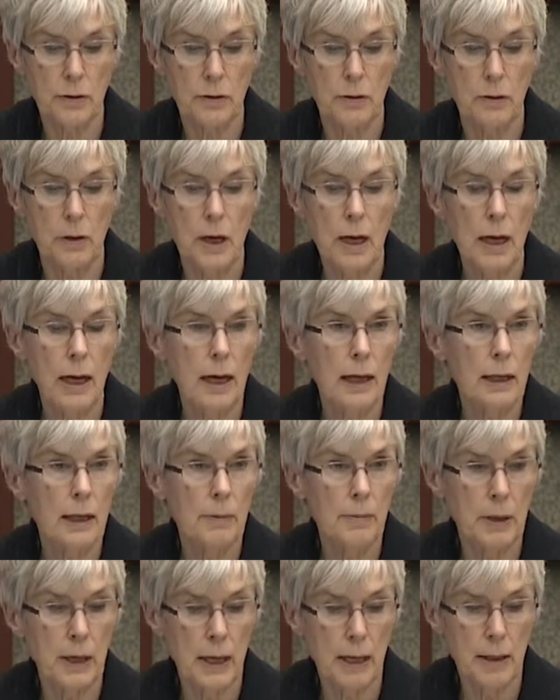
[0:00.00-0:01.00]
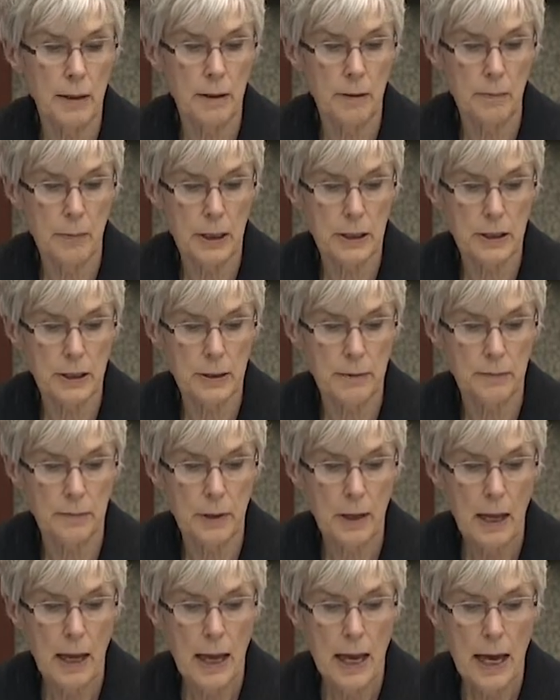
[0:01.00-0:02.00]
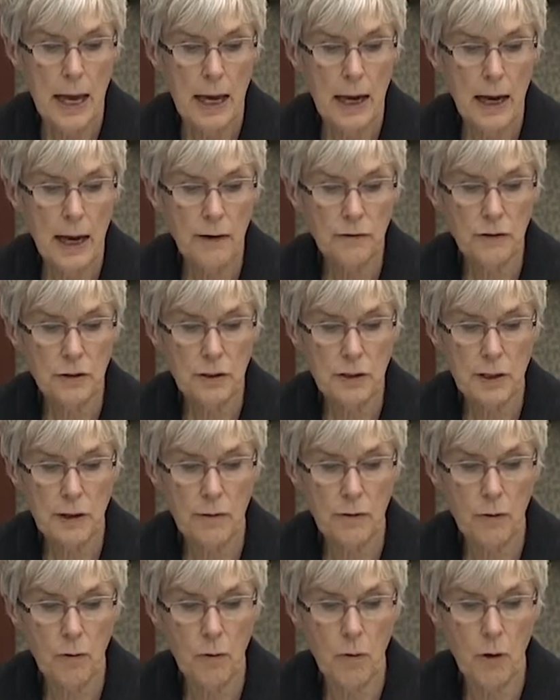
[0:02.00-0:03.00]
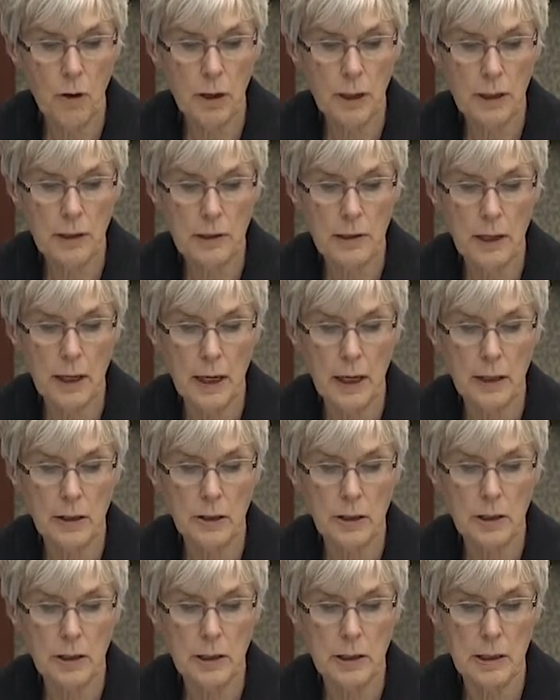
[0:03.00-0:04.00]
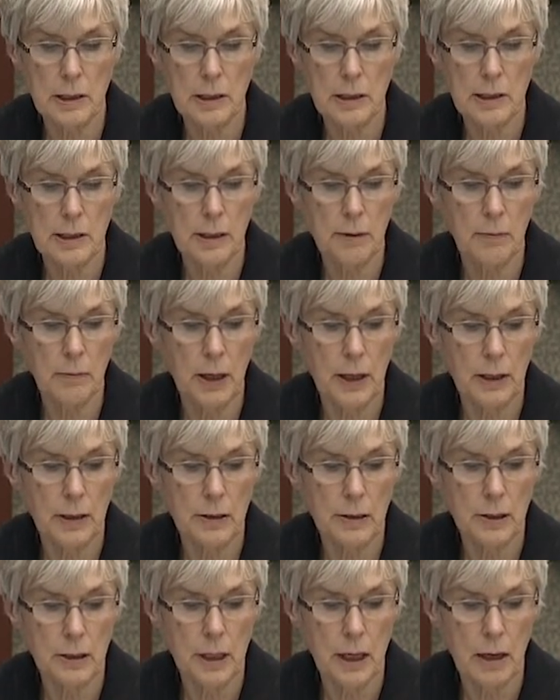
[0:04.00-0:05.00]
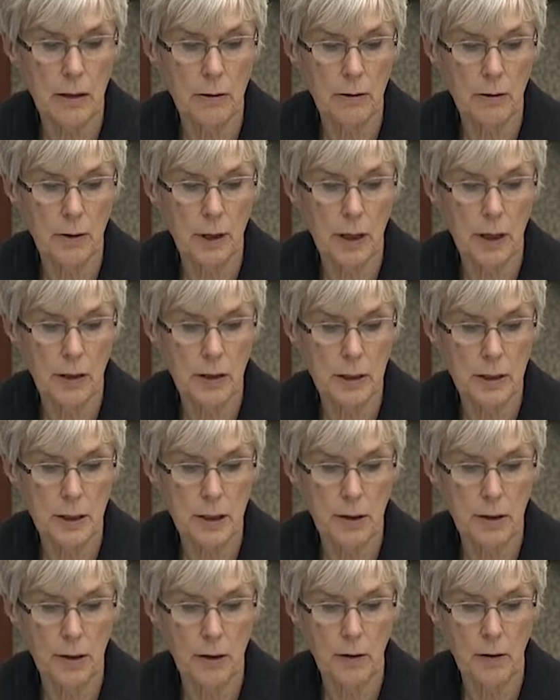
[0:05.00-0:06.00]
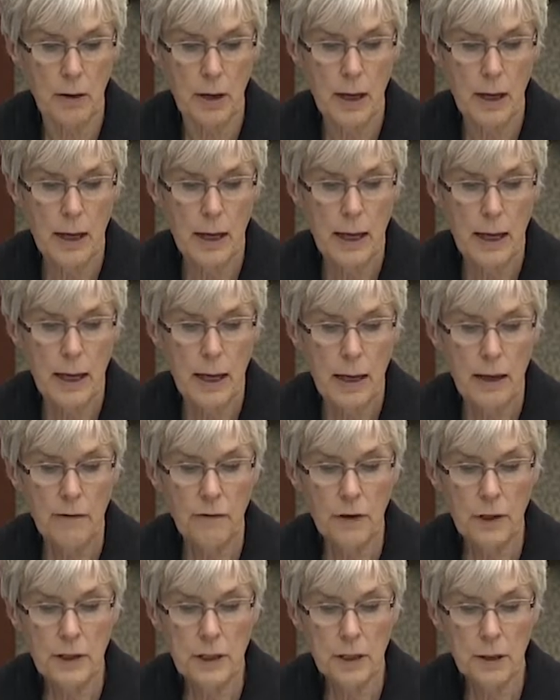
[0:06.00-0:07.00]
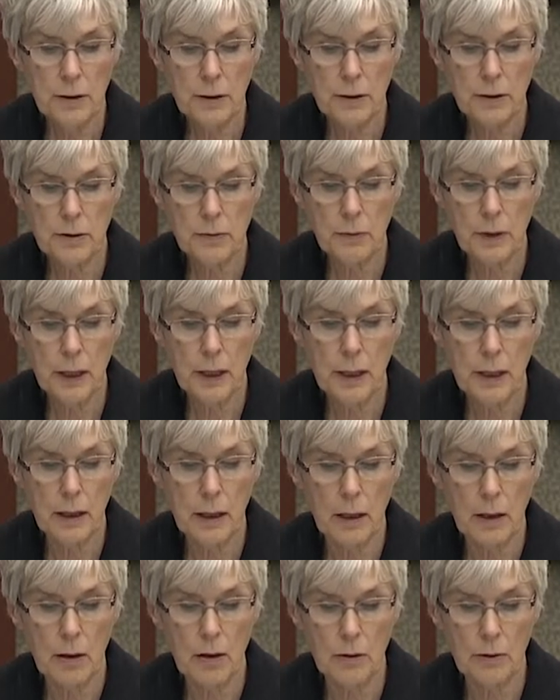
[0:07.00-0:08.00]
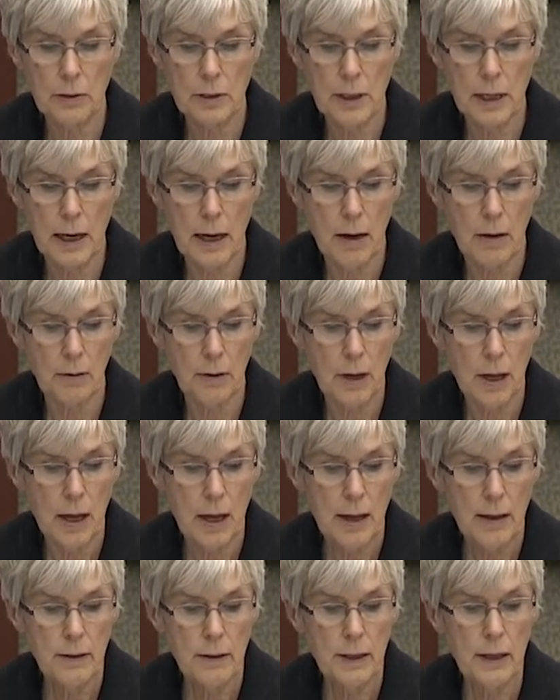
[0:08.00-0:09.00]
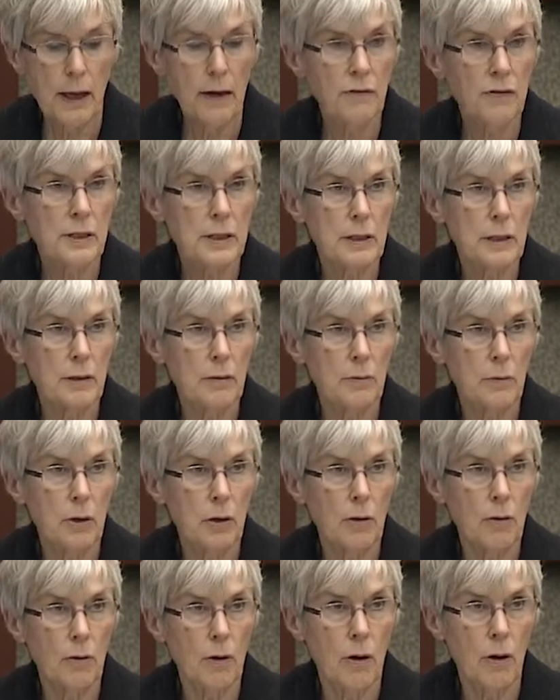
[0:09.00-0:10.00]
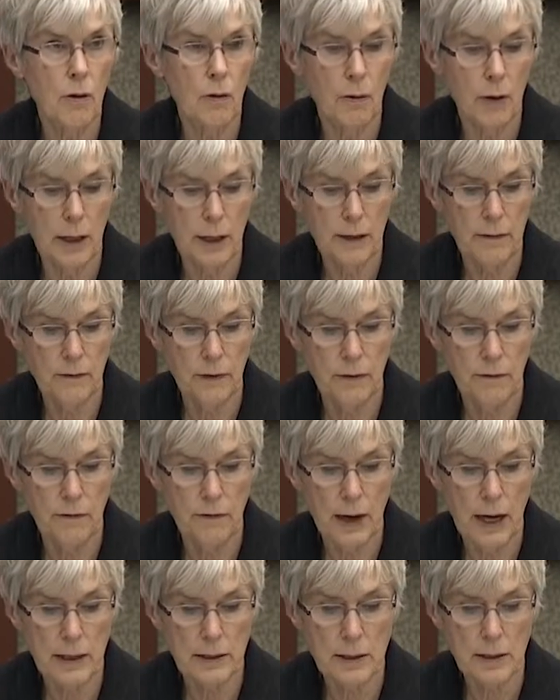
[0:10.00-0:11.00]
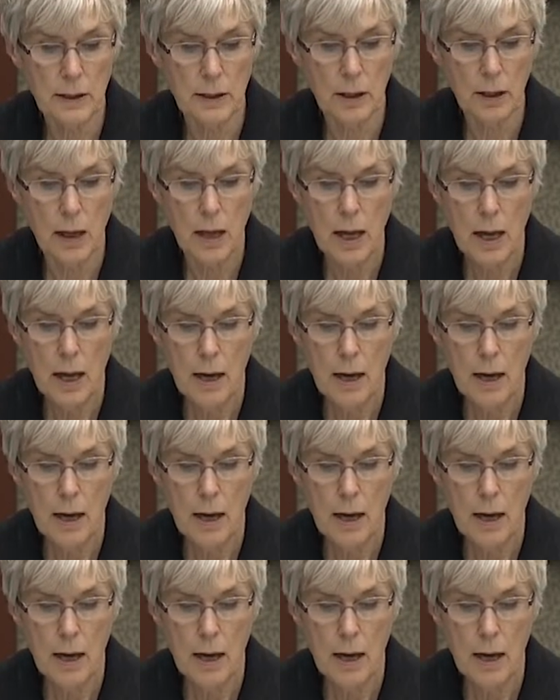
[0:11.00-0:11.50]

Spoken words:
to eliminate the budget. And after several warnings, the agencies seem ready to downgrade Ontario. If Ontario's rating goes down, the deficit will grow even faster